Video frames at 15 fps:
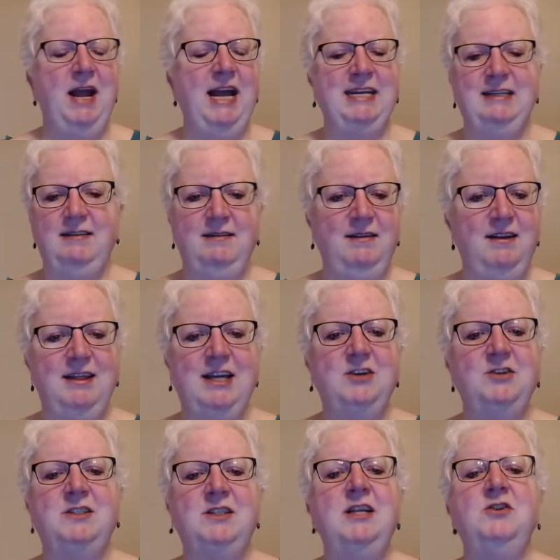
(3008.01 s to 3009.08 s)
And
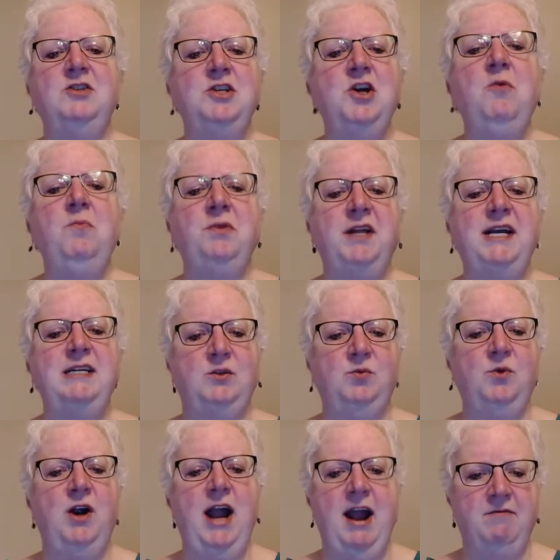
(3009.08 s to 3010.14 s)
there's no place
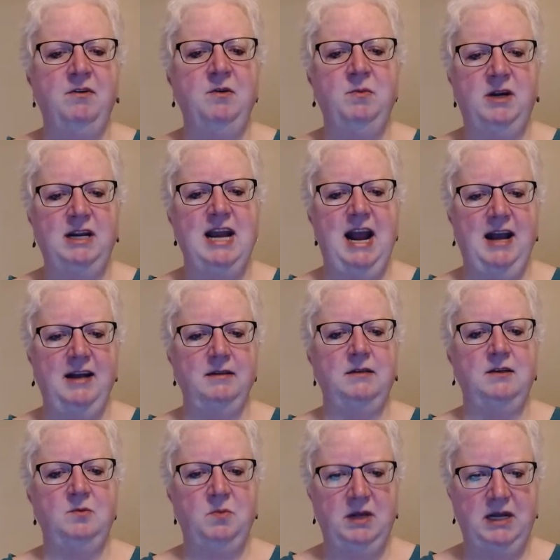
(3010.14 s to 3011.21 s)
where everybody has
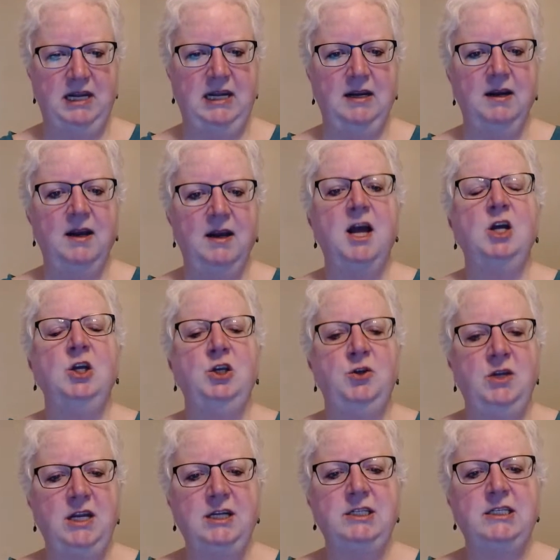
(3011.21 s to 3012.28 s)
to be. You
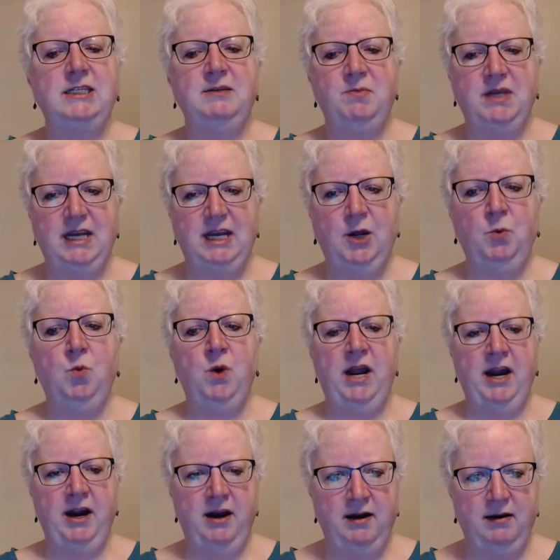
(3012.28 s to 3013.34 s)
need to be
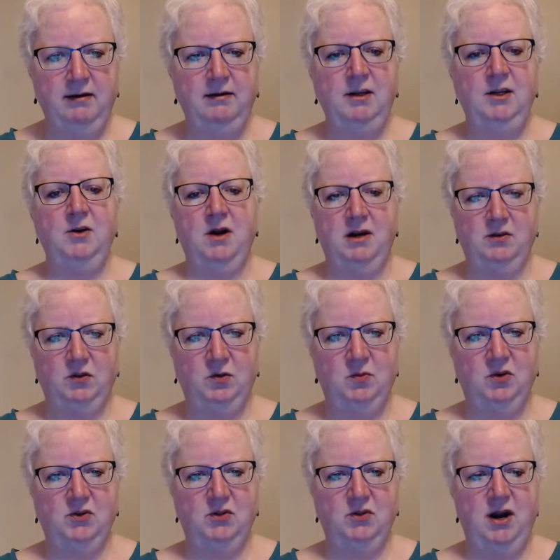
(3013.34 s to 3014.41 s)
where your
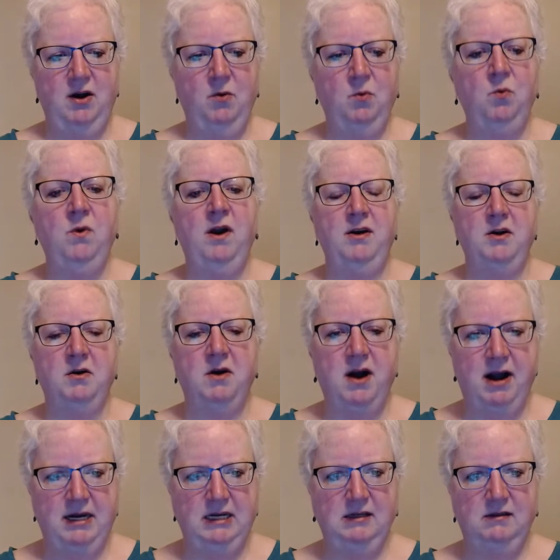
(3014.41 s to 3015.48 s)
customers are, where your
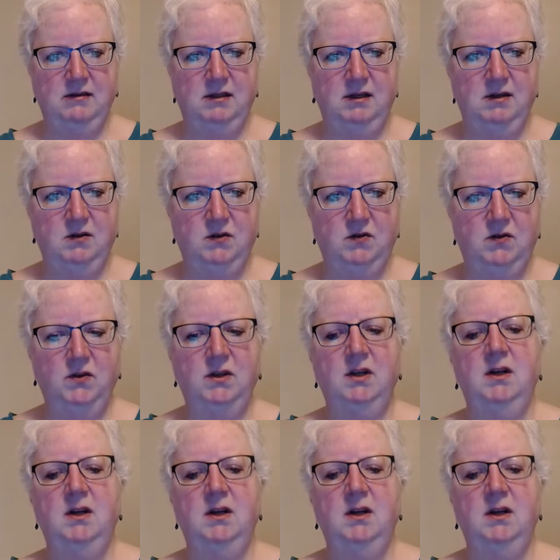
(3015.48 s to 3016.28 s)
audience is.